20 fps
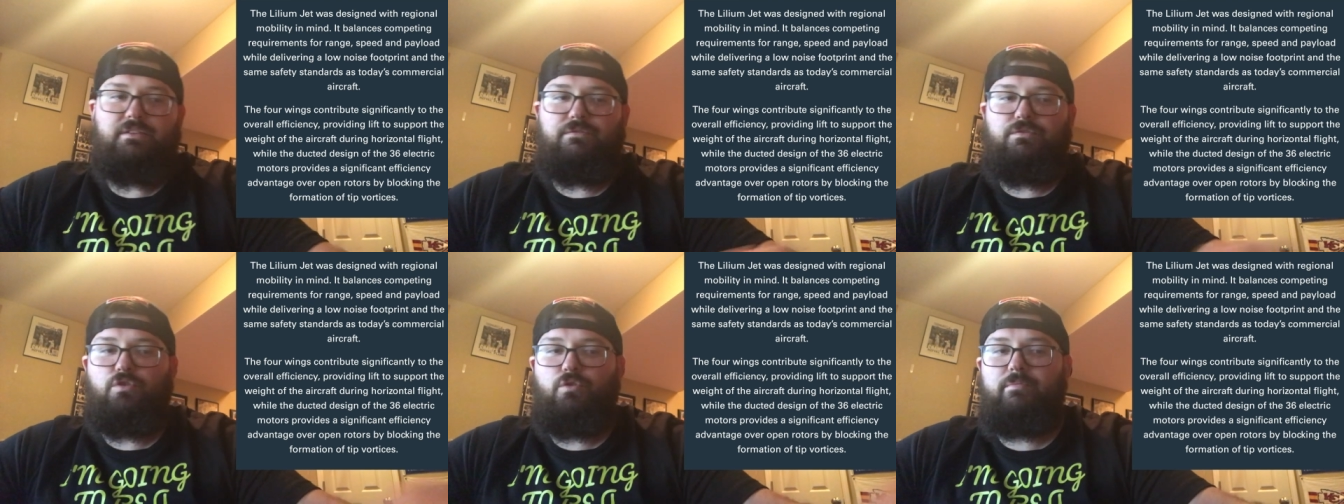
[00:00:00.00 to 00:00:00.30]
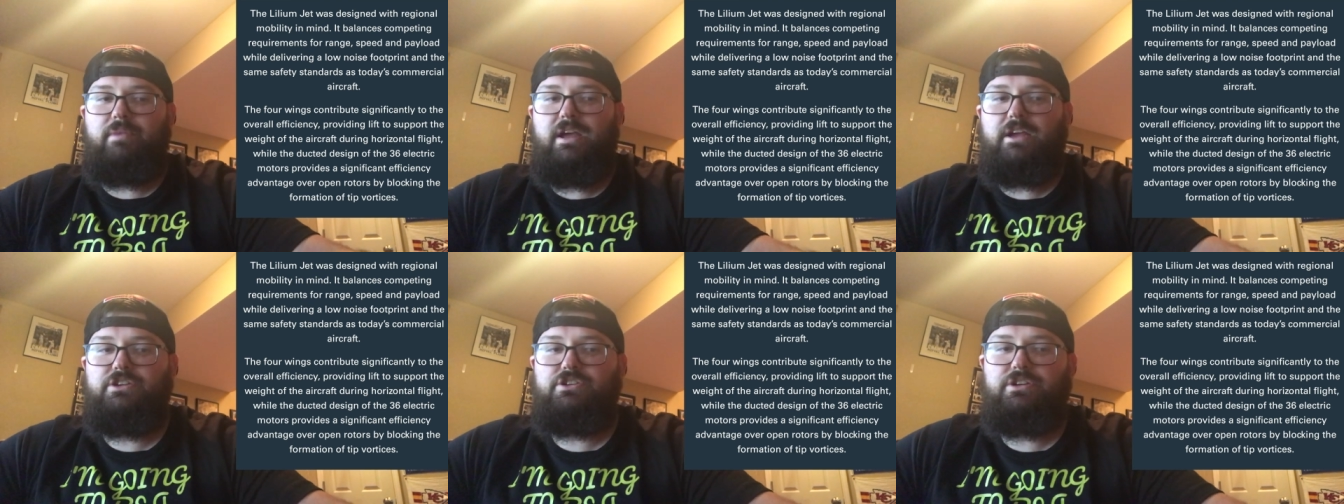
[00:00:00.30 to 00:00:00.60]

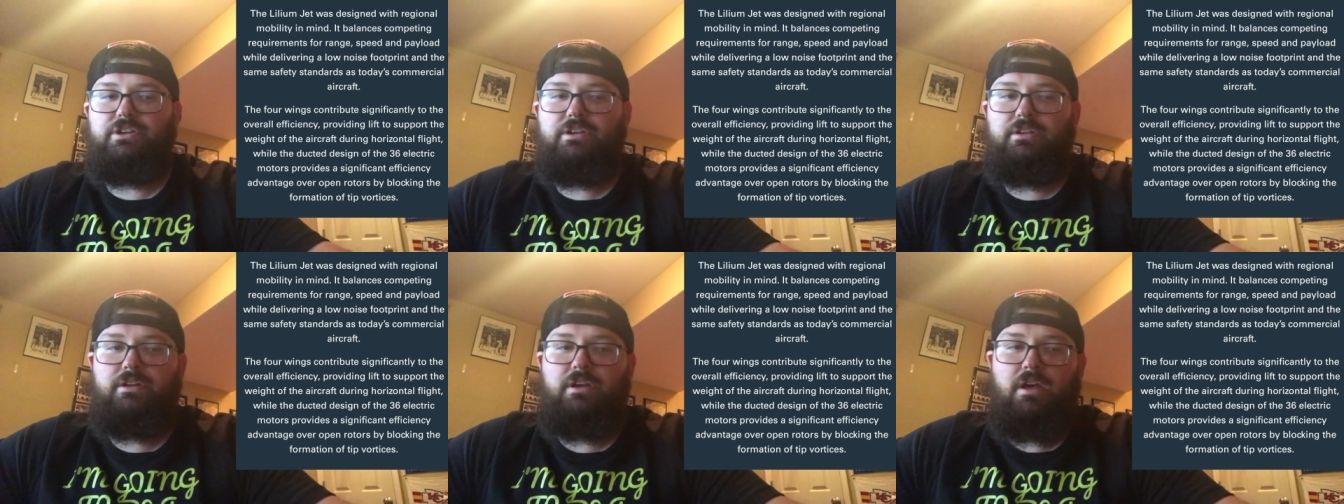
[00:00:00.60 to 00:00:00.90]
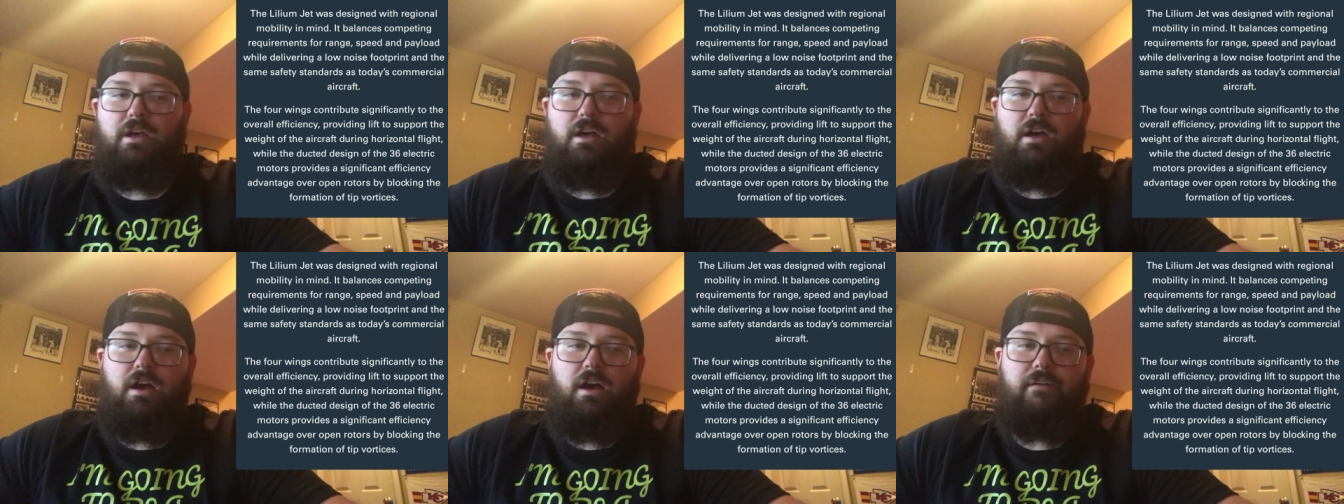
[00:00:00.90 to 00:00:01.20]
formation
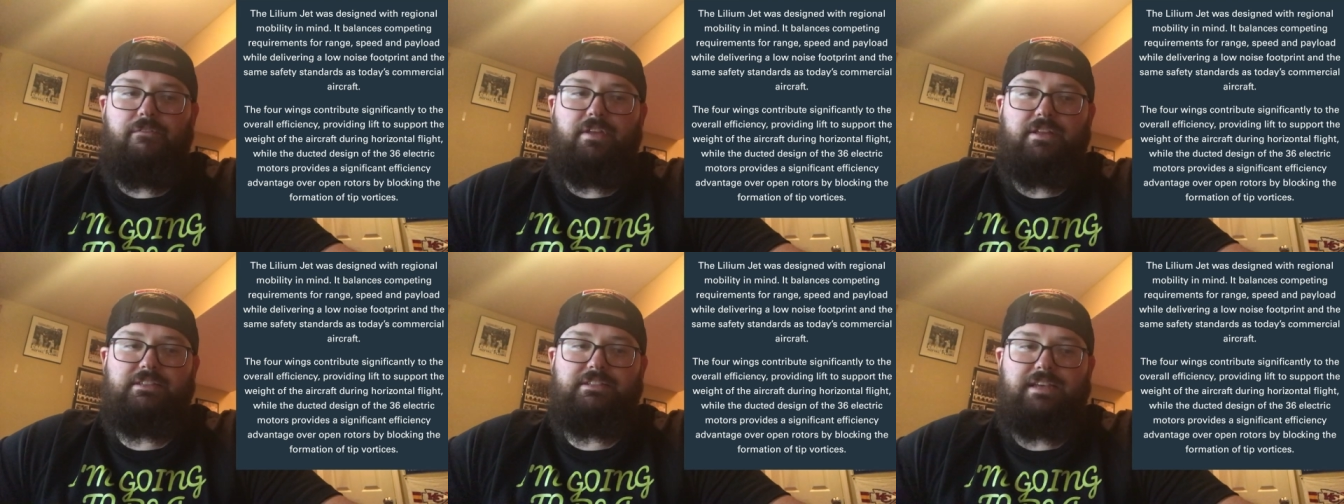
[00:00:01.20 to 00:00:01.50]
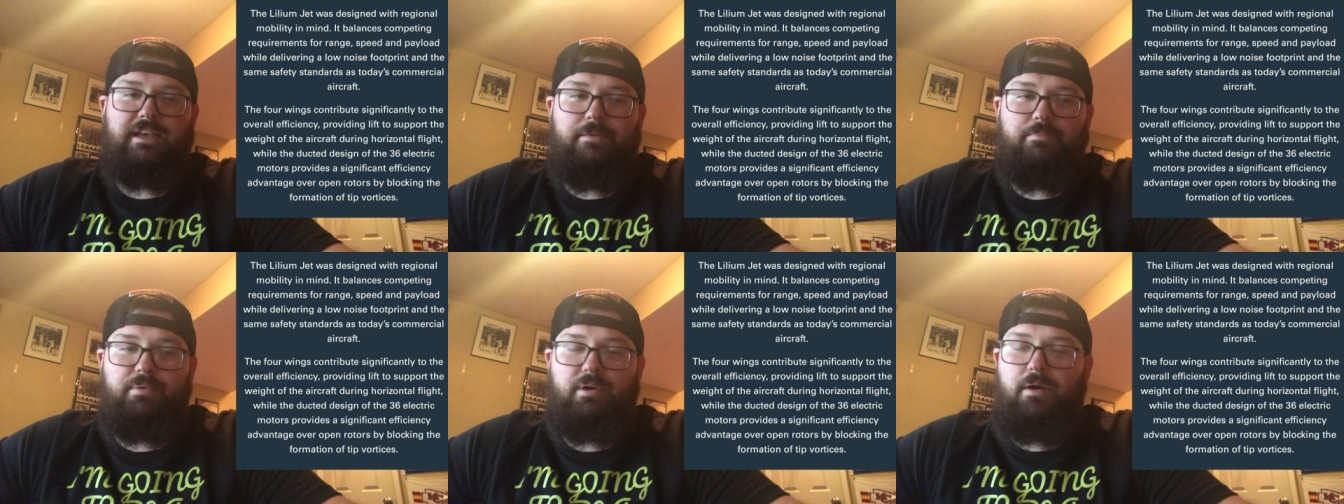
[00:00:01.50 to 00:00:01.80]
of the
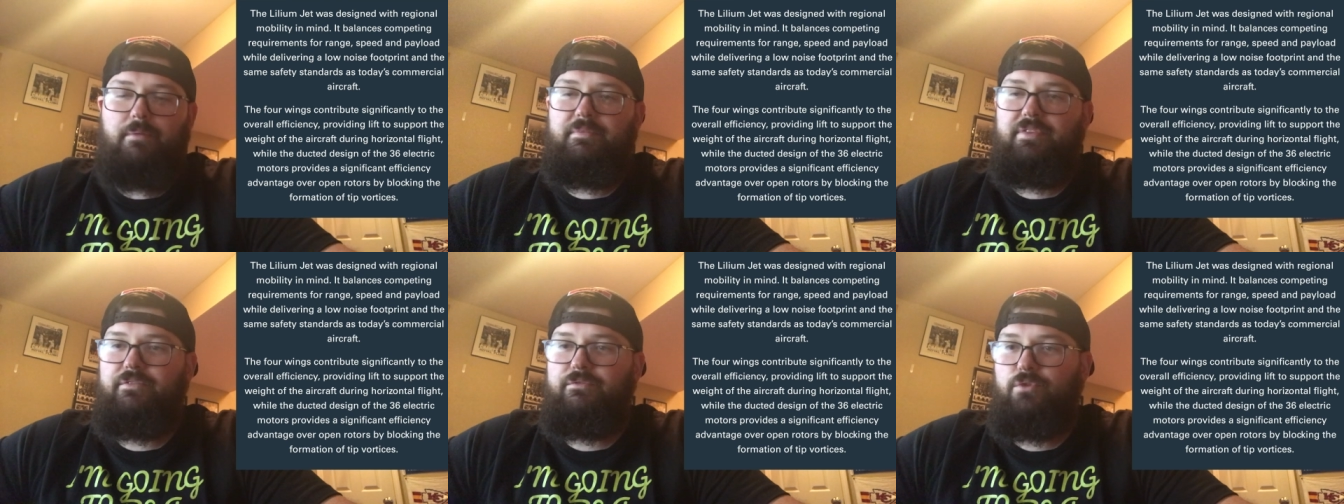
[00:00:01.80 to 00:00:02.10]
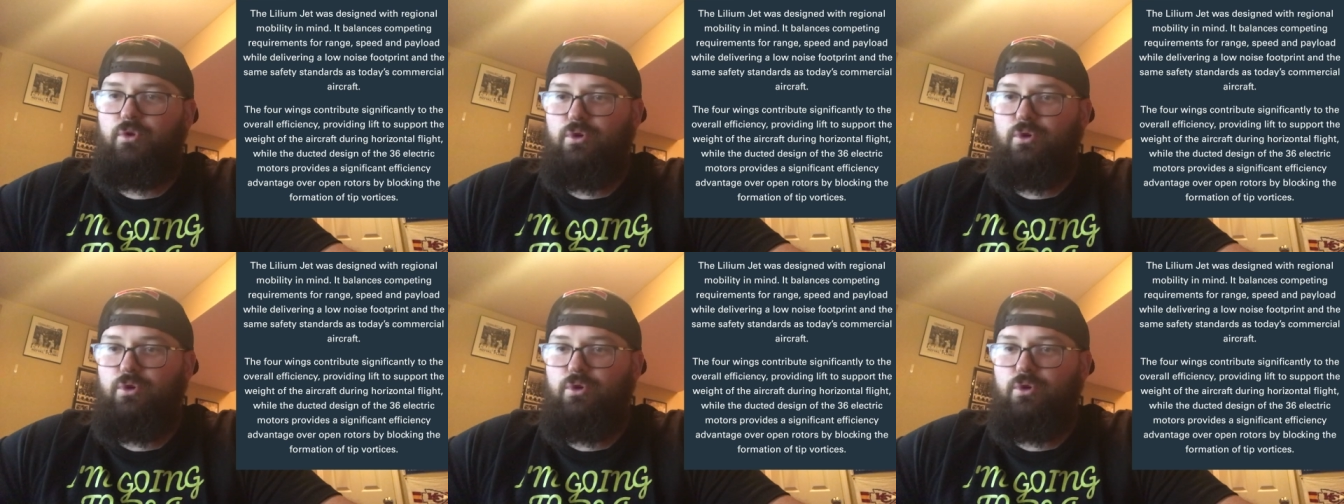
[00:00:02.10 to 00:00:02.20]
tip of the